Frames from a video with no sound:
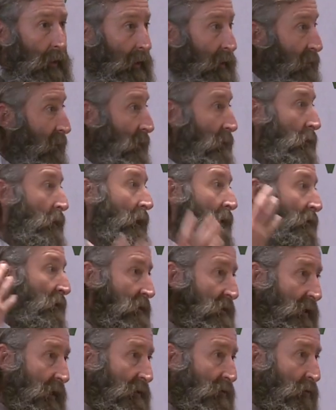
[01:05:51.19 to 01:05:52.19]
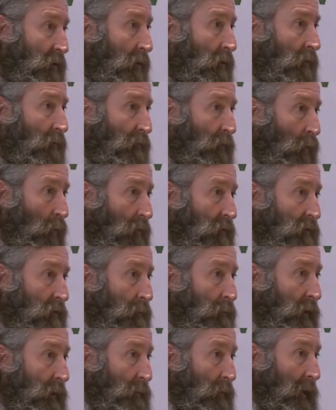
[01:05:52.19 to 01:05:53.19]
And then you have this external force
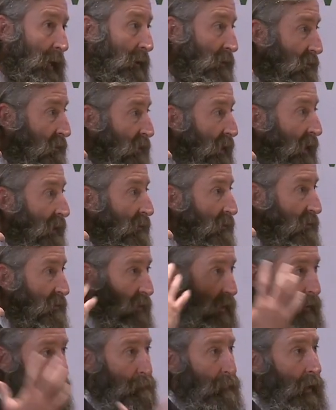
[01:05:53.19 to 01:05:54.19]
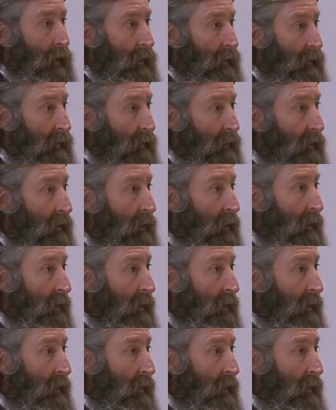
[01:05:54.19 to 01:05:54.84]
of people outside the state buying it.